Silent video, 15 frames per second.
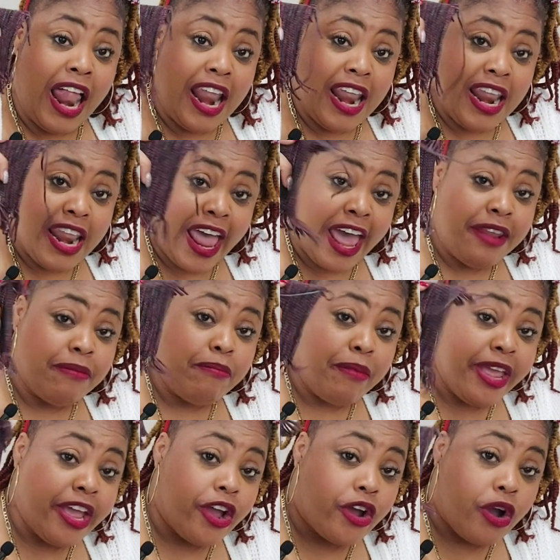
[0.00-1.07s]
Let
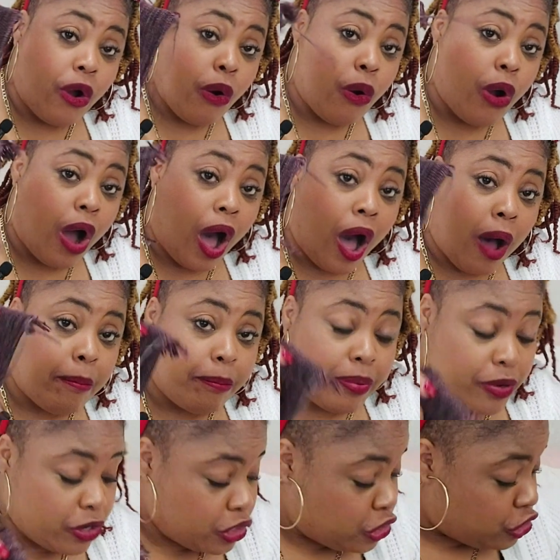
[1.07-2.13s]
me go up
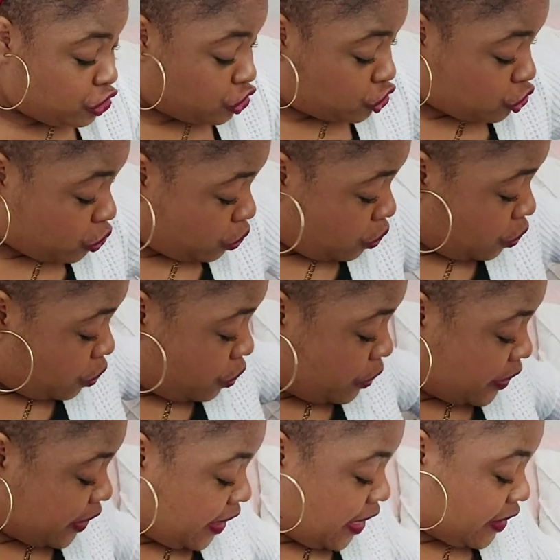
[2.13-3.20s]
2
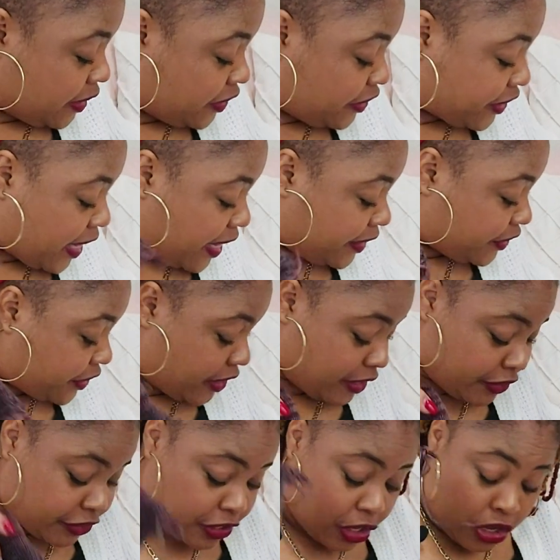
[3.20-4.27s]
needle
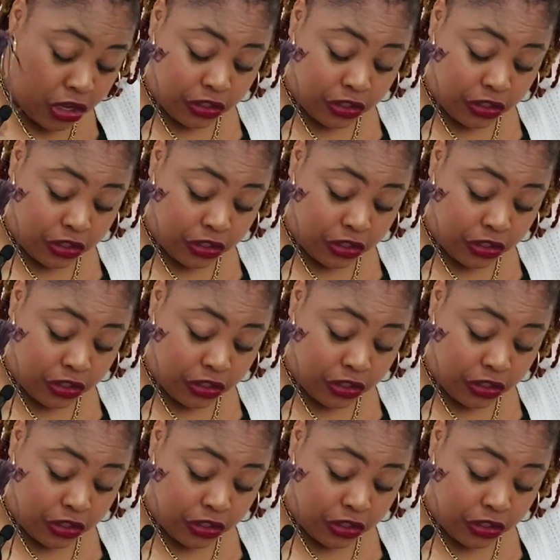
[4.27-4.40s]
sizes.